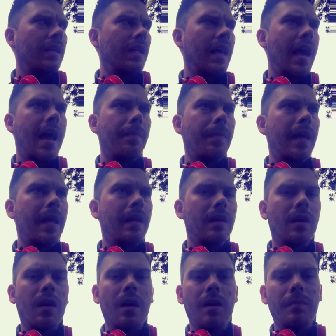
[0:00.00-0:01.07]
yeah, man,
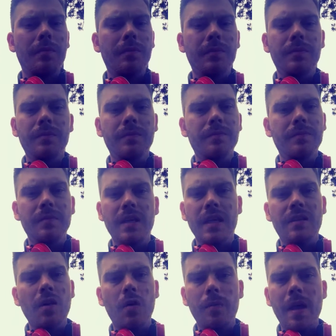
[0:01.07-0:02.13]

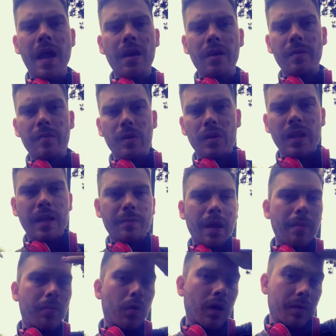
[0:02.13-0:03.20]
it don't matter, bro. Like,
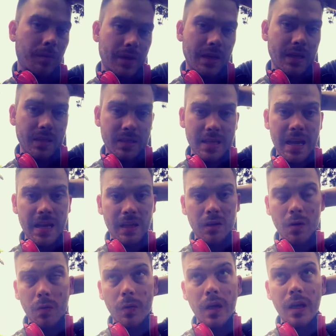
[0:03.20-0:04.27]
my point being is that, you
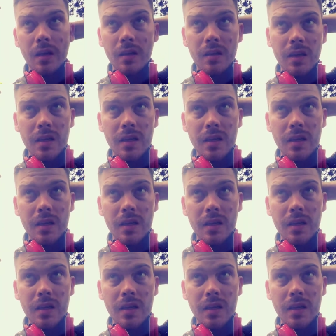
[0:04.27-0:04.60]
know what?